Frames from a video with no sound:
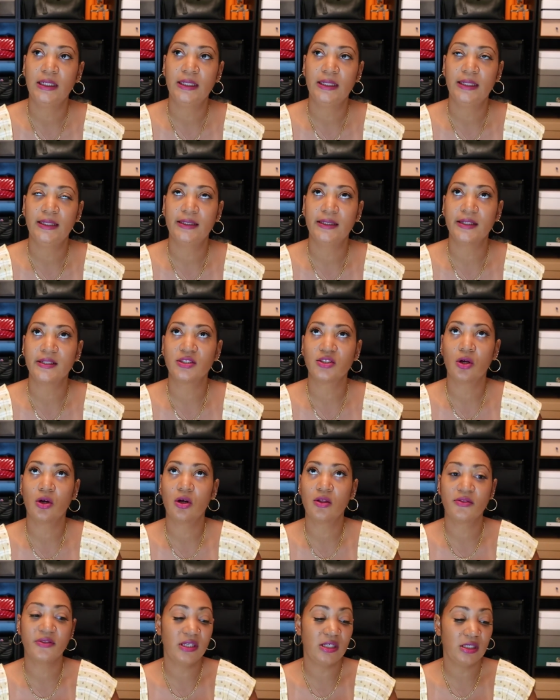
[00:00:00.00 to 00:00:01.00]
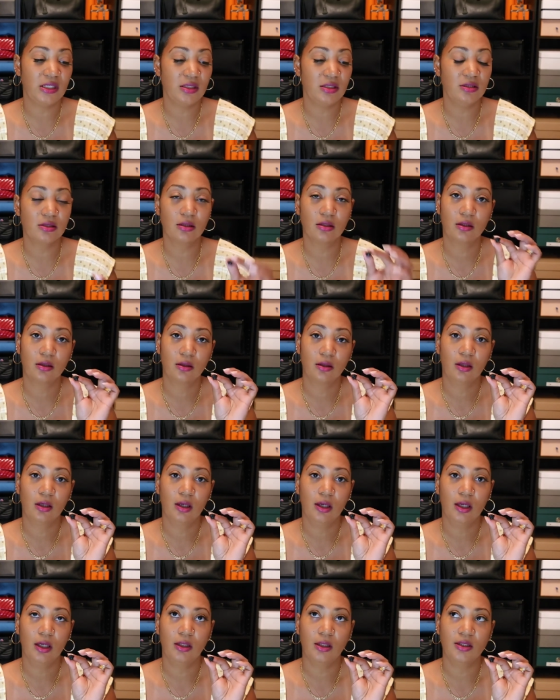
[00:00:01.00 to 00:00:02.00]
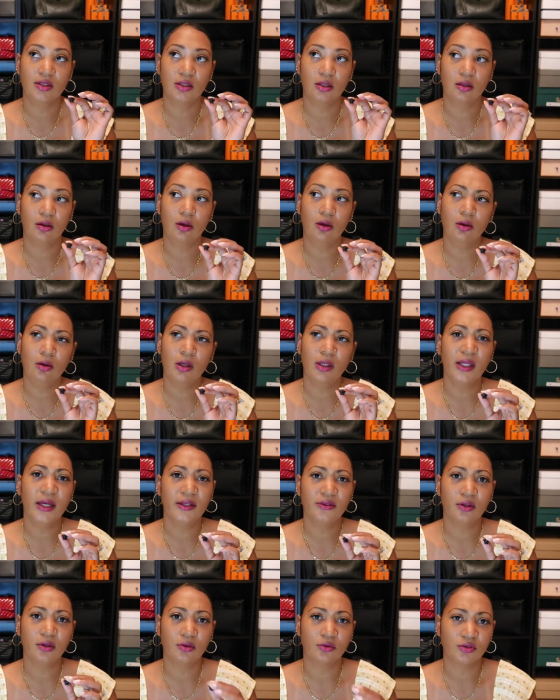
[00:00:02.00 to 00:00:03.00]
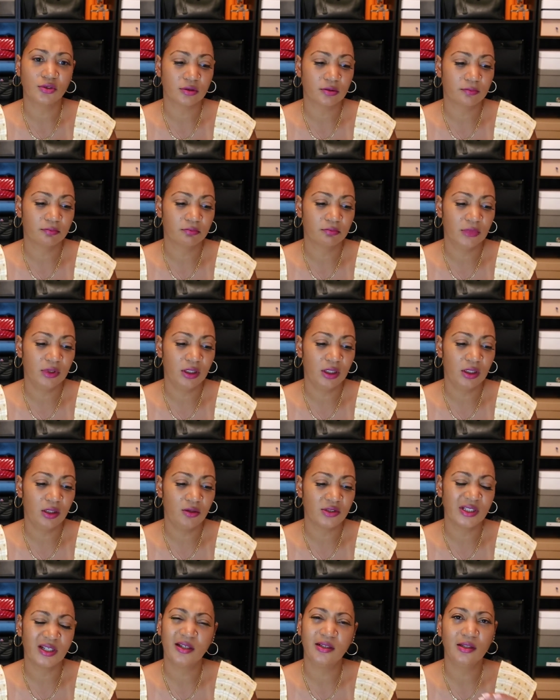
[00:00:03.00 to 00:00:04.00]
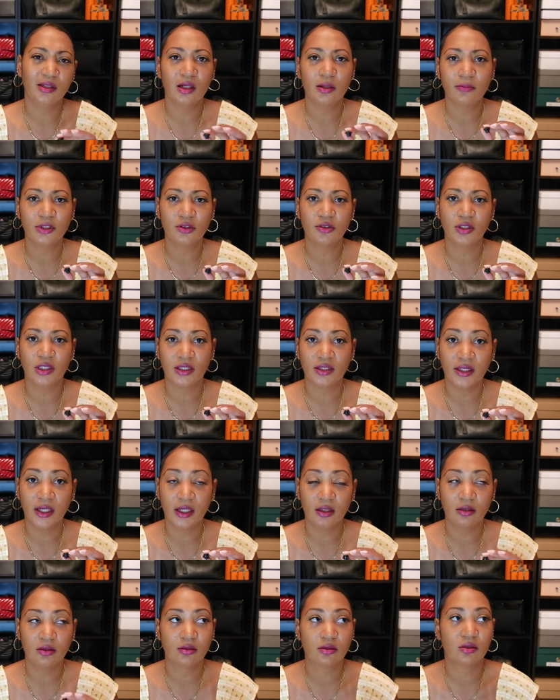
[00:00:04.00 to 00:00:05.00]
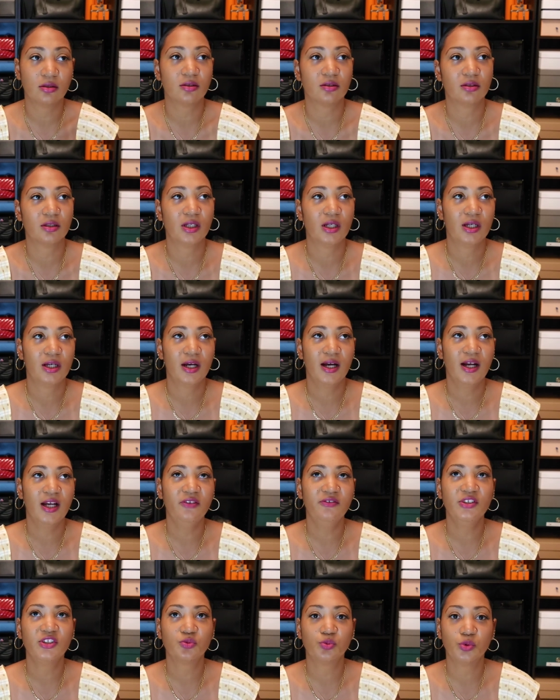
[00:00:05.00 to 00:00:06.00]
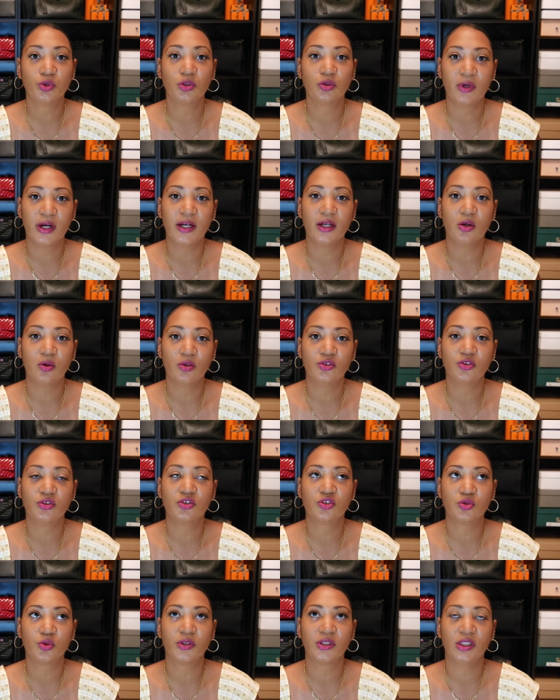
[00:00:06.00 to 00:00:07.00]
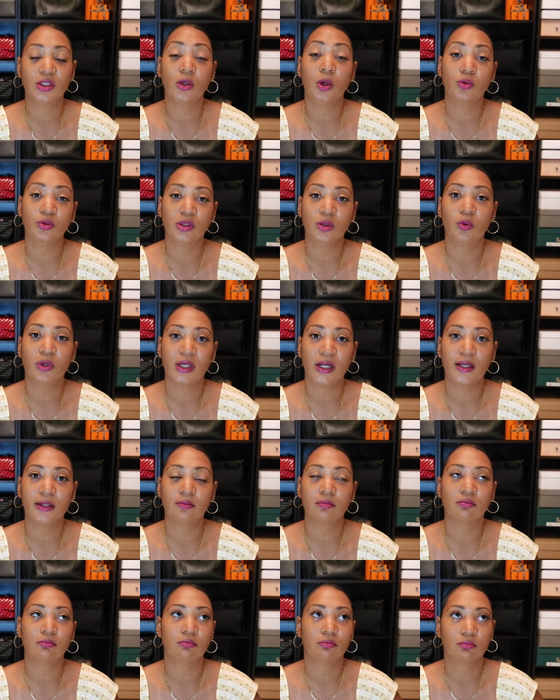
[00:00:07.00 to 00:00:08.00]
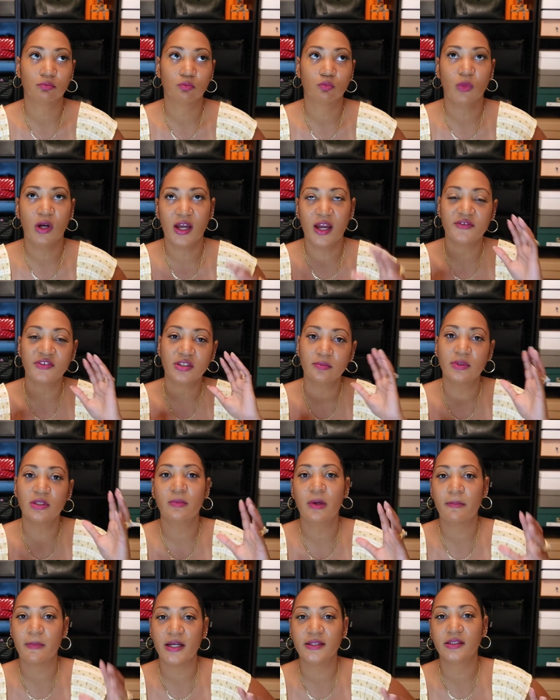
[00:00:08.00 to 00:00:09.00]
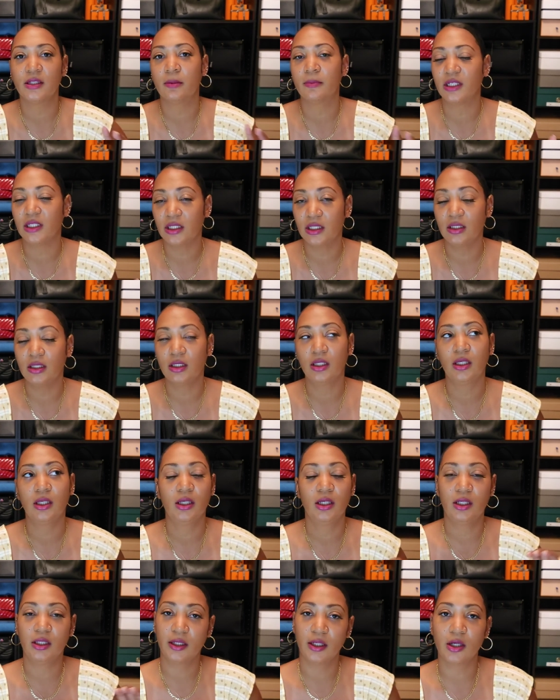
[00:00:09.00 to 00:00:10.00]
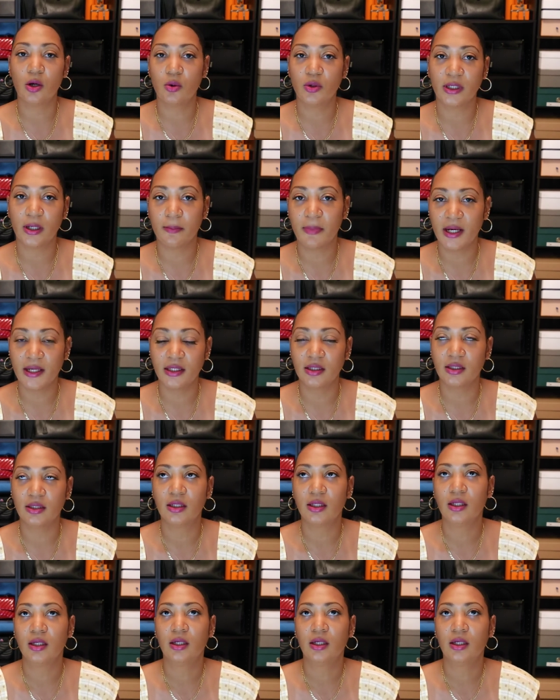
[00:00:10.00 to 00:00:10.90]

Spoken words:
and I saw these, and I said, oh, I like those. And I was like, I didn't come in here to get that. I have this rule where I go into the store to get only what I have something in my mind that I'm gonna get, and I go and I buy it.